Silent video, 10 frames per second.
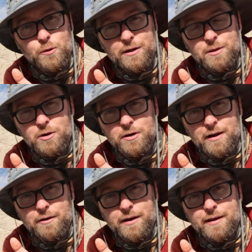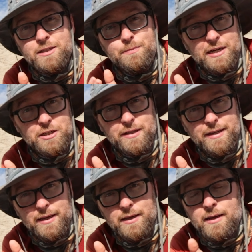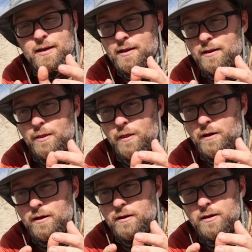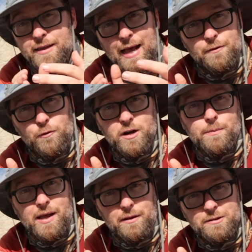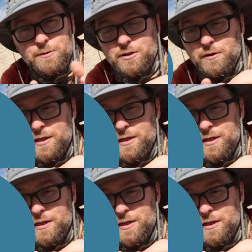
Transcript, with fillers: throughout the burn area, especially the California bells, which